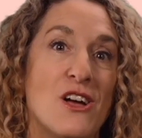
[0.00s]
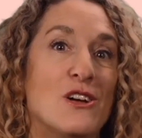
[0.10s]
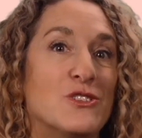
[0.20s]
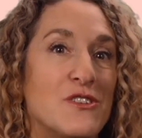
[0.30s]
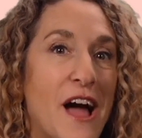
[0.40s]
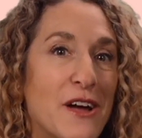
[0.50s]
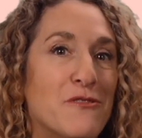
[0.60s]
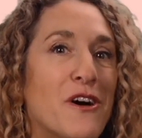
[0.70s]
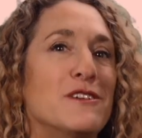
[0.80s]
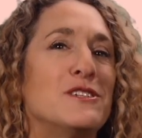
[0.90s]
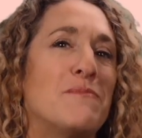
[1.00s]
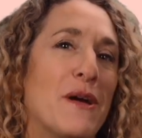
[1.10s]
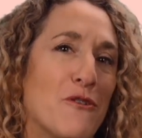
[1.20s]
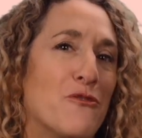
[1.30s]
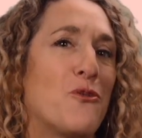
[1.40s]
So now you've got a
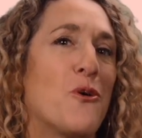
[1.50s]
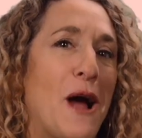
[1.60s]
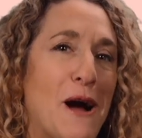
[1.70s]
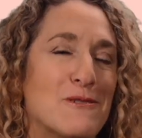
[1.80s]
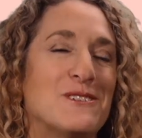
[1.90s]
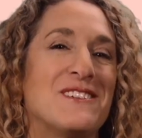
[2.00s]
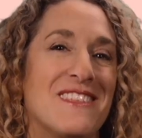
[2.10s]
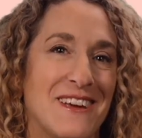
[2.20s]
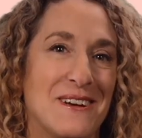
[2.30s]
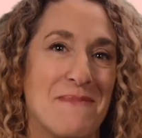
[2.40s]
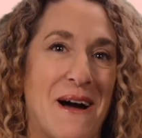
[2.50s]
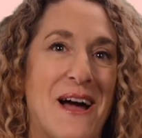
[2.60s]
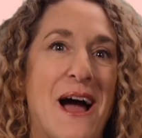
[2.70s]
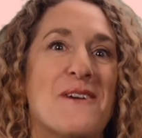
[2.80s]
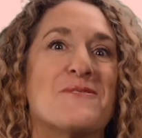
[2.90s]
spare four hours to think about
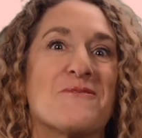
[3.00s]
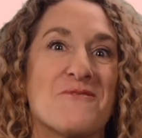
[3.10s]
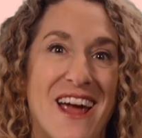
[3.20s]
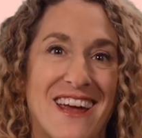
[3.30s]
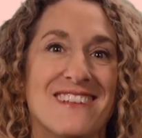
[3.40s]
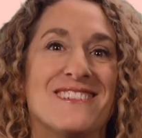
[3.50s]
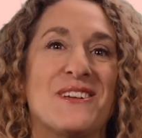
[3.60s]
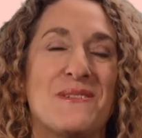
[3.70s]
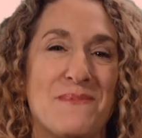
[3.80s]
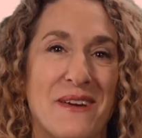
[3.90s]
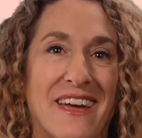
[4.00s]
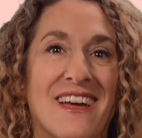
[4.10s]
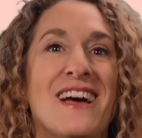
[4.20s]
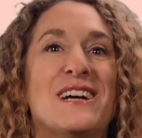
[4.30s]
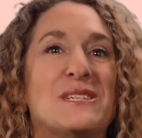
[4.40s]
how great it's going to be
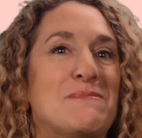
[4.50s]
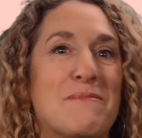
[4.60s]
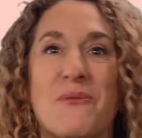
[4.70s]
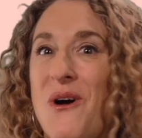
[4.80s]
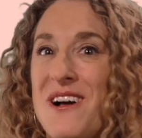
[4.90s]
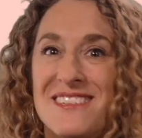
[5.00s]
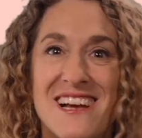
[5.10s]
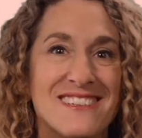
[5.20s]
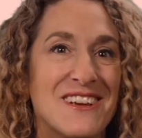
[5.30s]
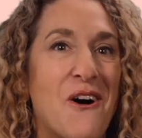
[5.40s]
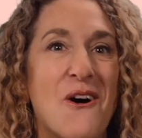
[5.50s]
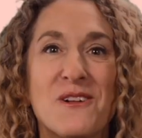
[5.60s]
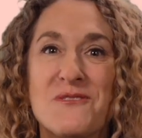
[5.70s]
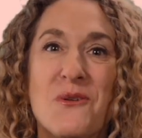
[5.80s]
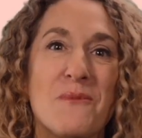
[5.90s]
to be processing all
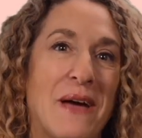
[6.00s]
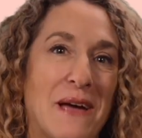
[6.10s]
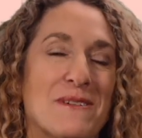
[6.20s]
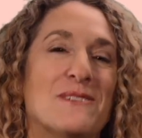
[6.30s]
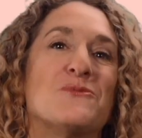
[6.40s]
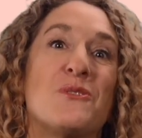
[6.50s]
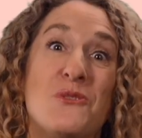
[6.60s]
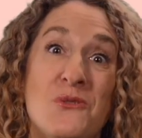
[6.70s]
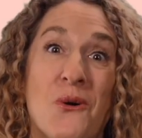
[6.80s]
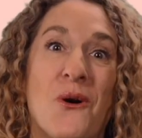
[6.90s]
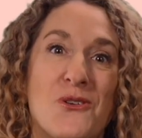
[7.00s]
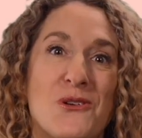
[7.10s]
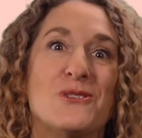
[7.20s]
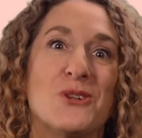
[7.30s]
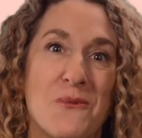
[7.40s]
of your payments with your
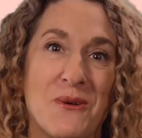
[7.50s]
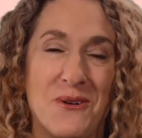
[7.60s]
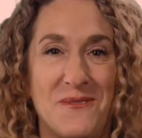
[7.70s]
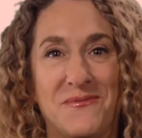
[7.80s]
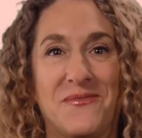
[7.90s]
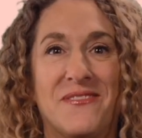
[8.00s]
new terminal.